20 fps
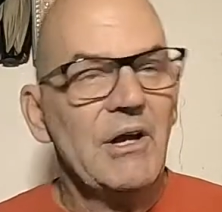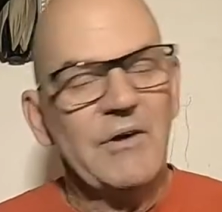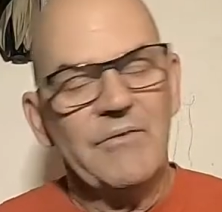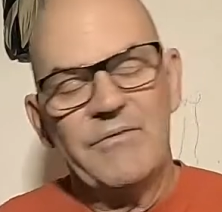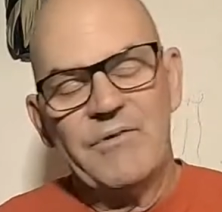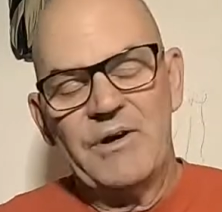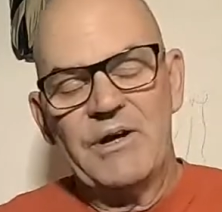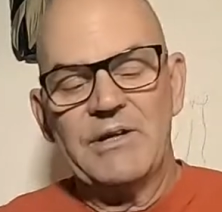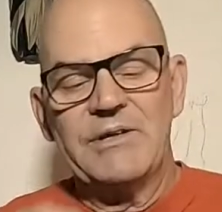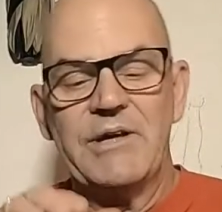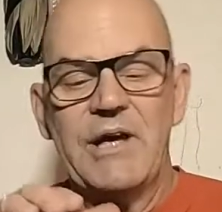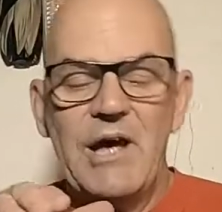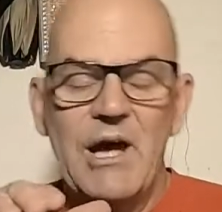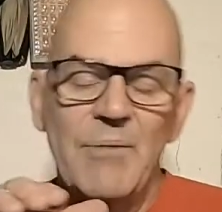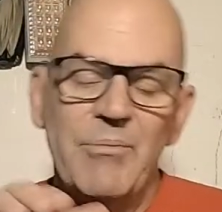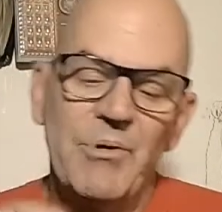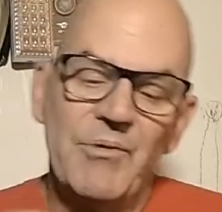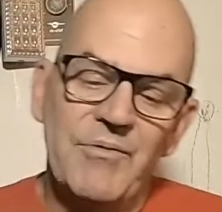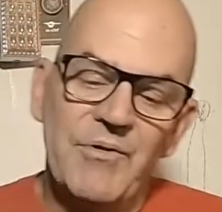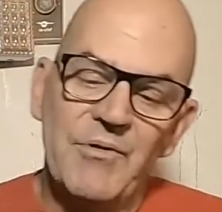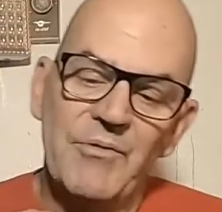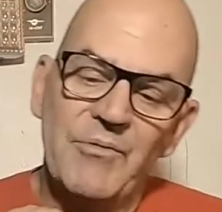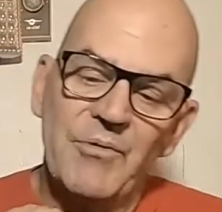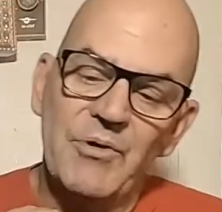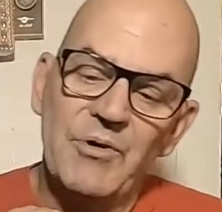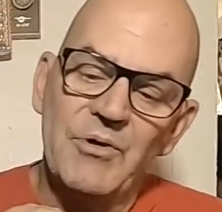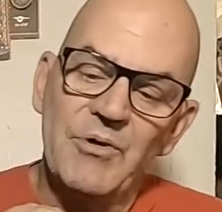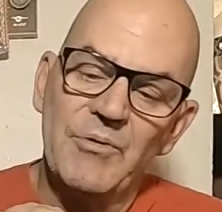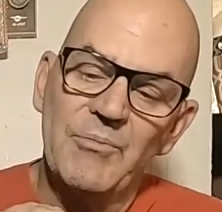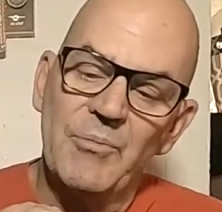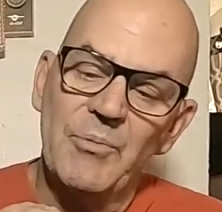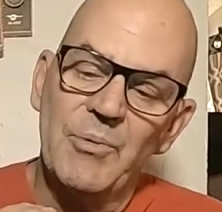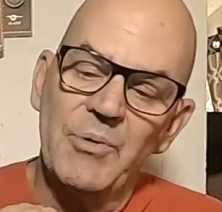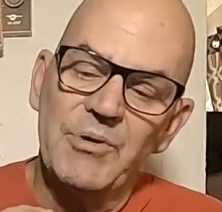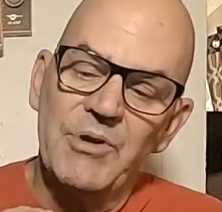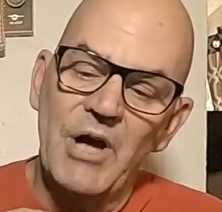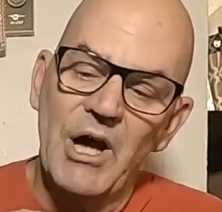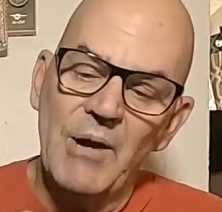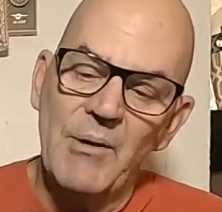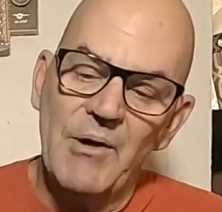for example, if you're going to do it, when we talk